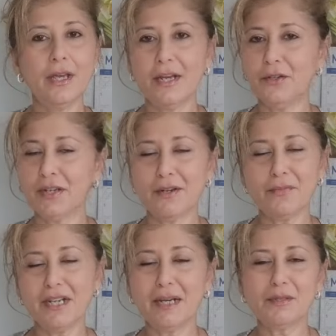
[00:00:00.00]
and you can
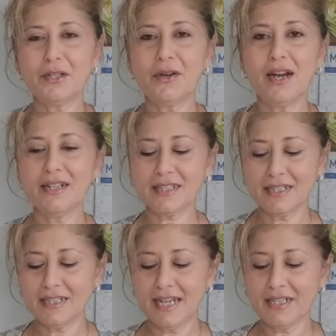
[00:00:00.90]
read up to your heart's
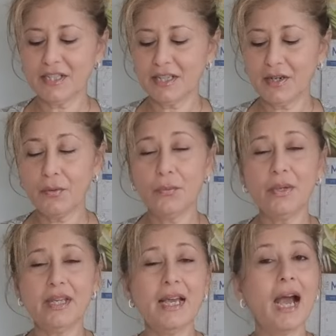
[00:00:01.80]
content.
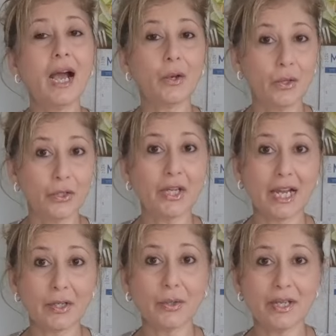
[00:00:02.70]
We are going to
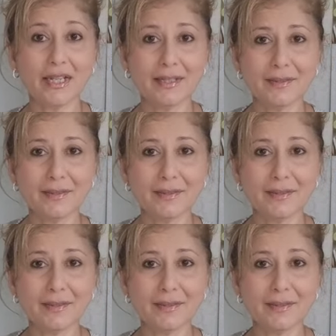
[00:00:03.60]
get cooking.